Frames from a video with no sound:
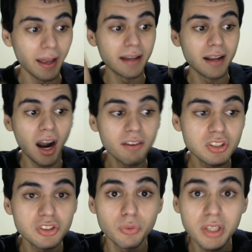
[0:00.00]
and
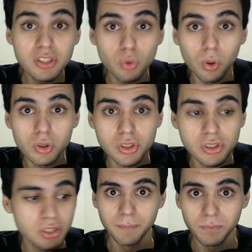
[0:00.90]
harvest the
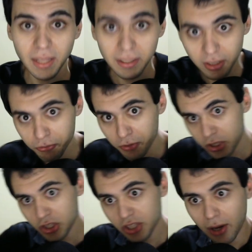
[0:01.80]
resources, get the
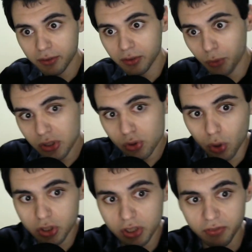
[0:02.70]
efficiency out of the
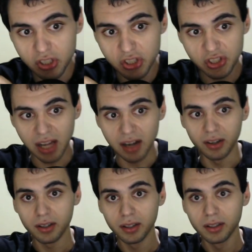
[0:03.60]
resources of the
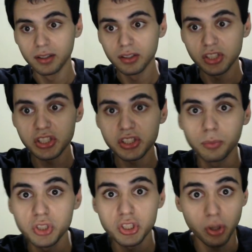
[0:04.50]
stellar system,
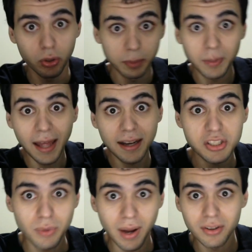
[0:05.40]
which is all the planets
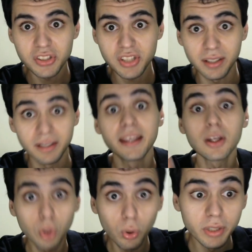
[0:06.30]
around the sun,
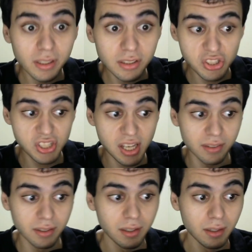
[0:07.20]
including the
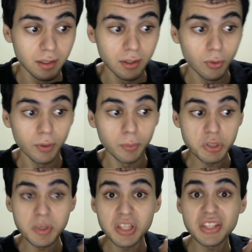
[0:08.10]
sun,
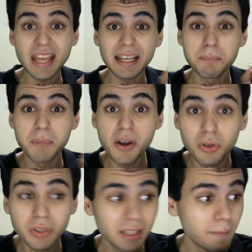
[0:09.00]
which means they can
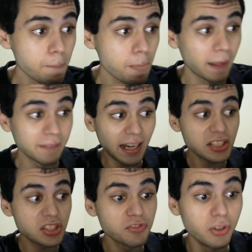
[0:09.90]
build a
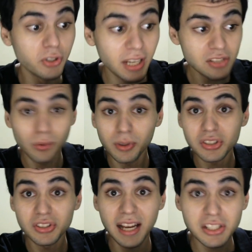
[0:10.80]
Dyson sphere. You guys know what's
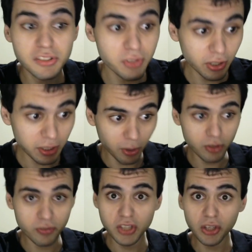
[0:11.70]
a Dyson sphere? Come on,
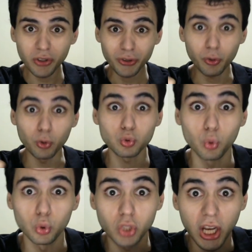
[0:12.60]
you've seen
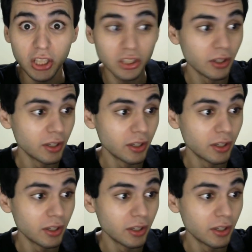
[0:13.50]
Guzguziat.